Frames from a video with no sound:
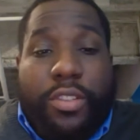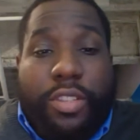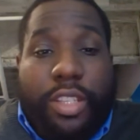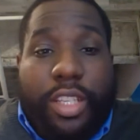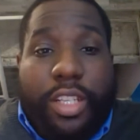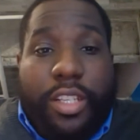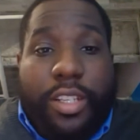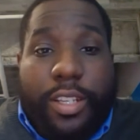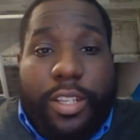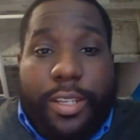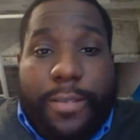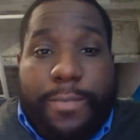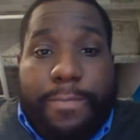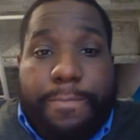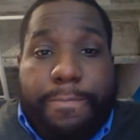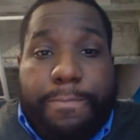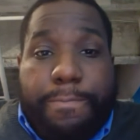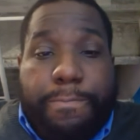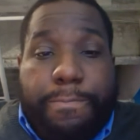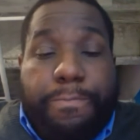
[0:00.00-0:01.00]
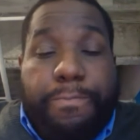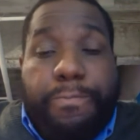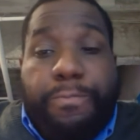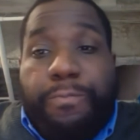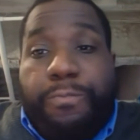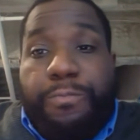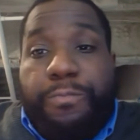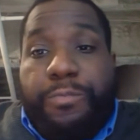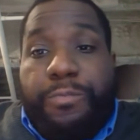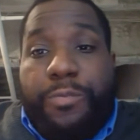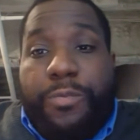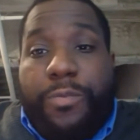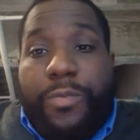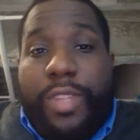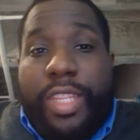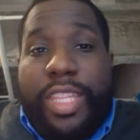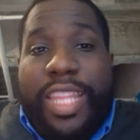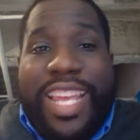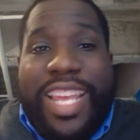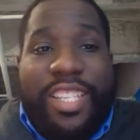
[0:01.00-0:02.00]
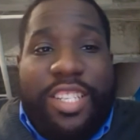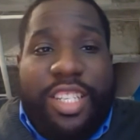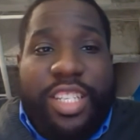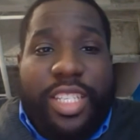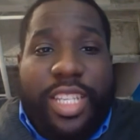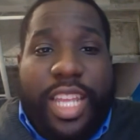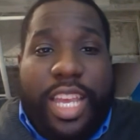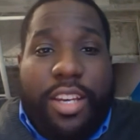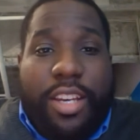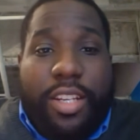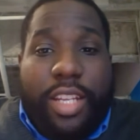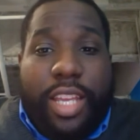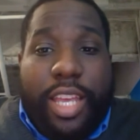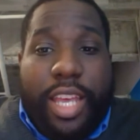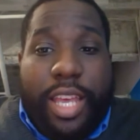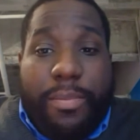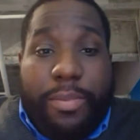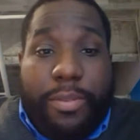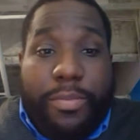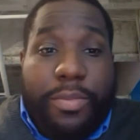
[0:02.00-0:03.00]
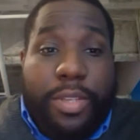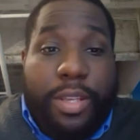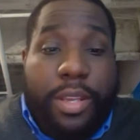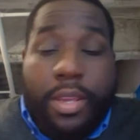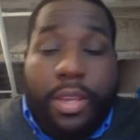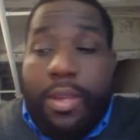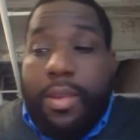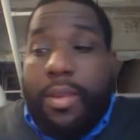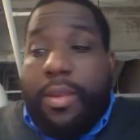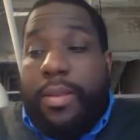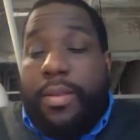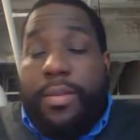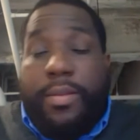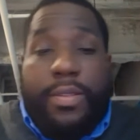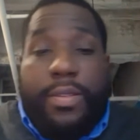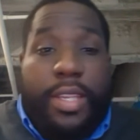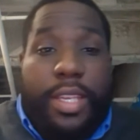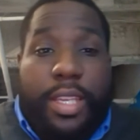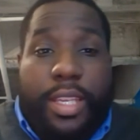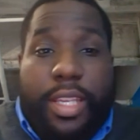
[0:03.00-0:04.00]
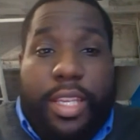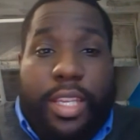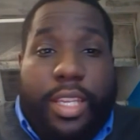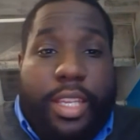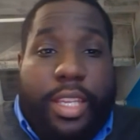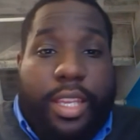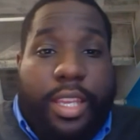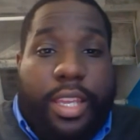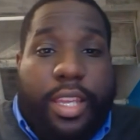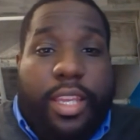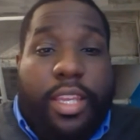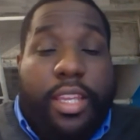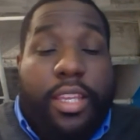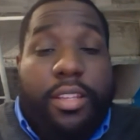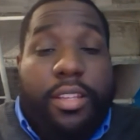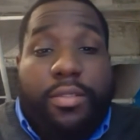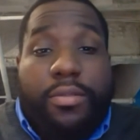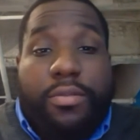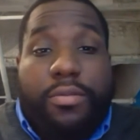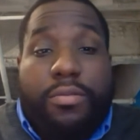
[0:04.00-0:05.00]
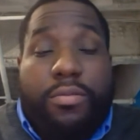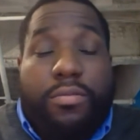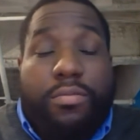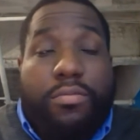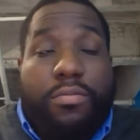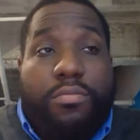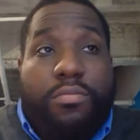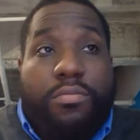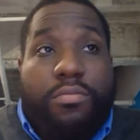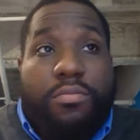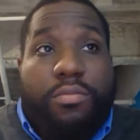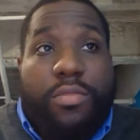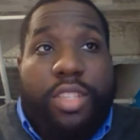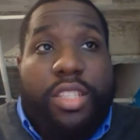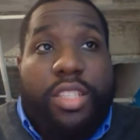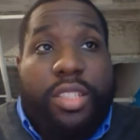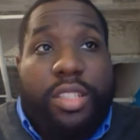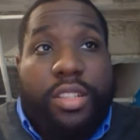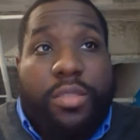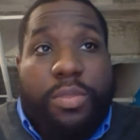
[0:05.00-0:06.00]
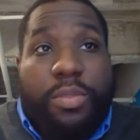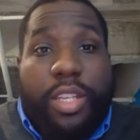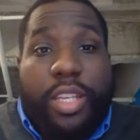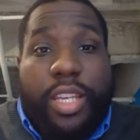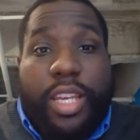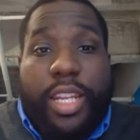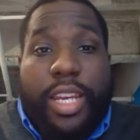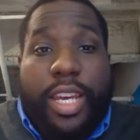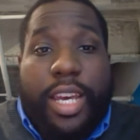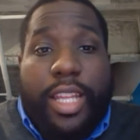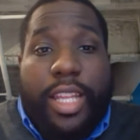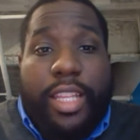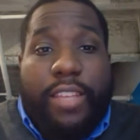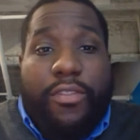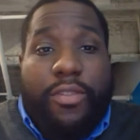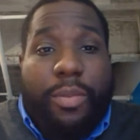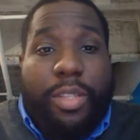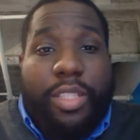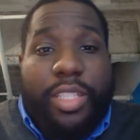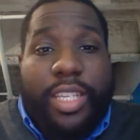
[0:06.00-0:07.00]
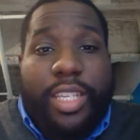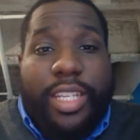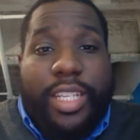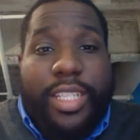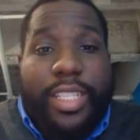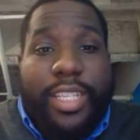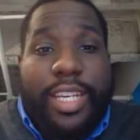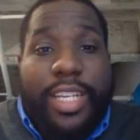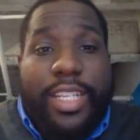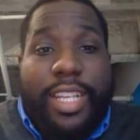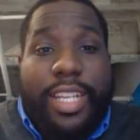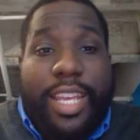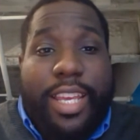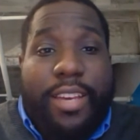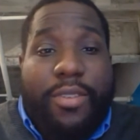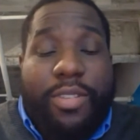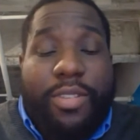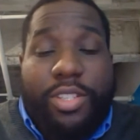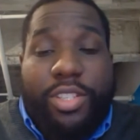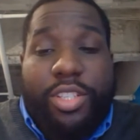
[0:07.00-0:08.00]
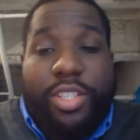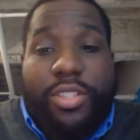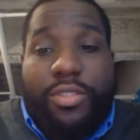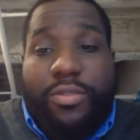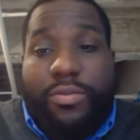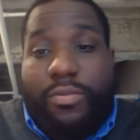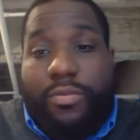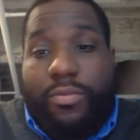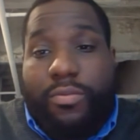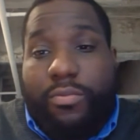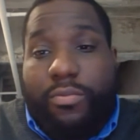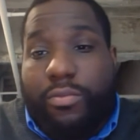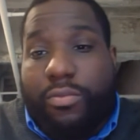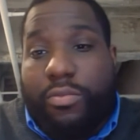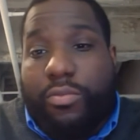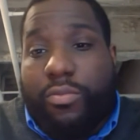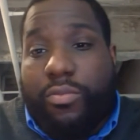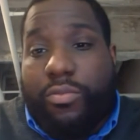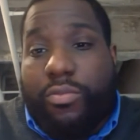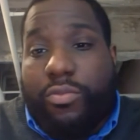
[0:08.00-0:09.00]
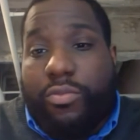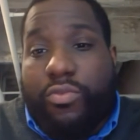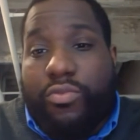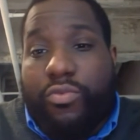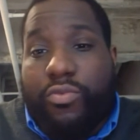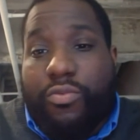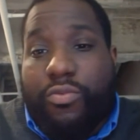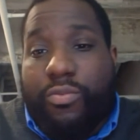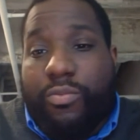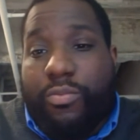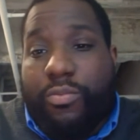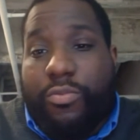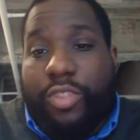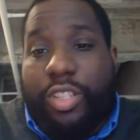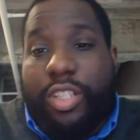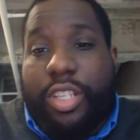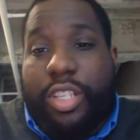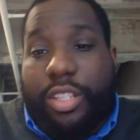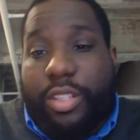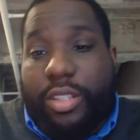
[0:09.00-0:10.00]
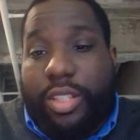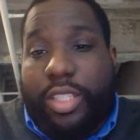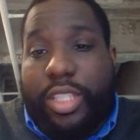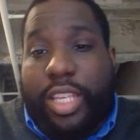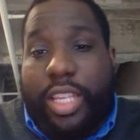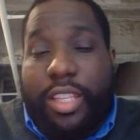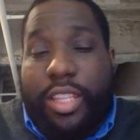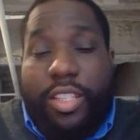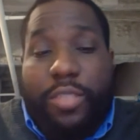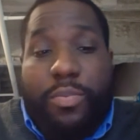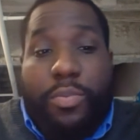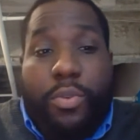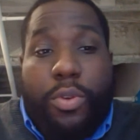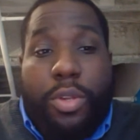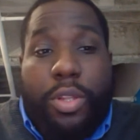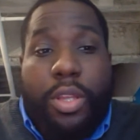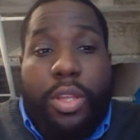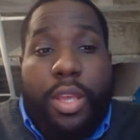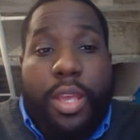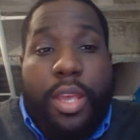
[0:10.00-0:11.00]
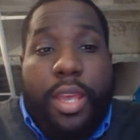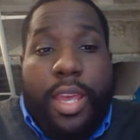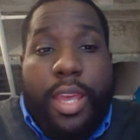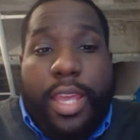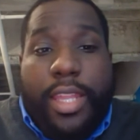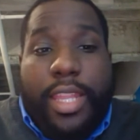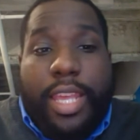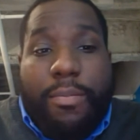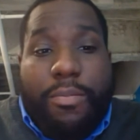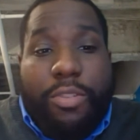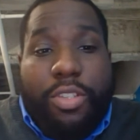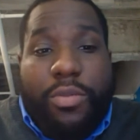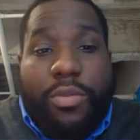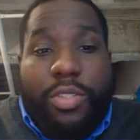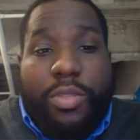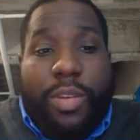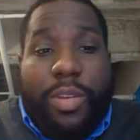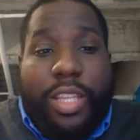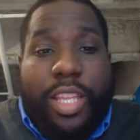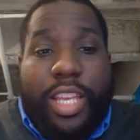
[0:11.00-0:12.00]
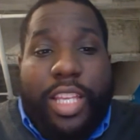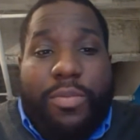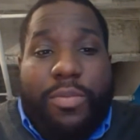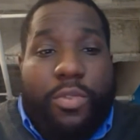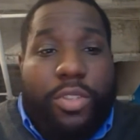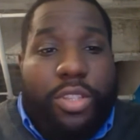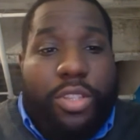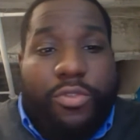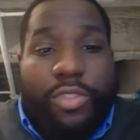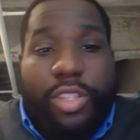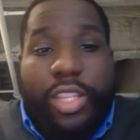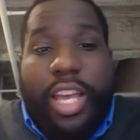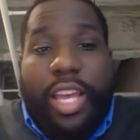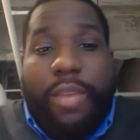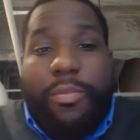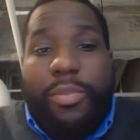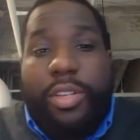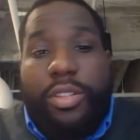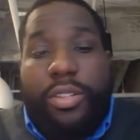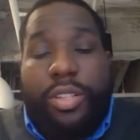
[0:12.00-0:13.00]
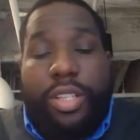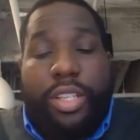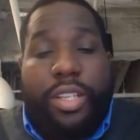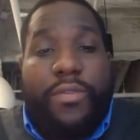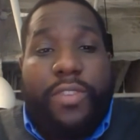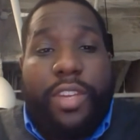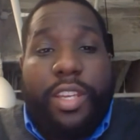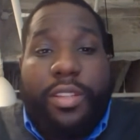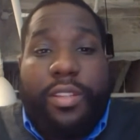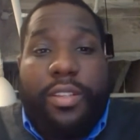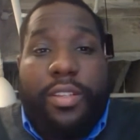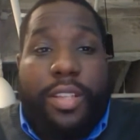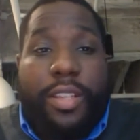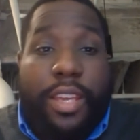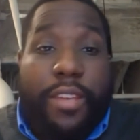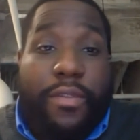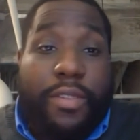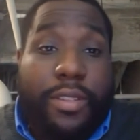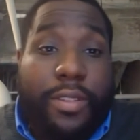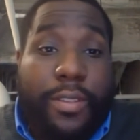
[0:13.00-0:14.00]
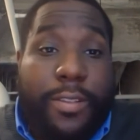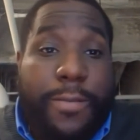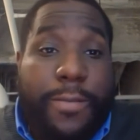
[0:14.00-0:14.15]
get it done. That's just not going to happen. And he's still playing at a high level, but to get it done now is just ridiculous at this point. And that brings me to my last point, the reliability of Anthony Davis.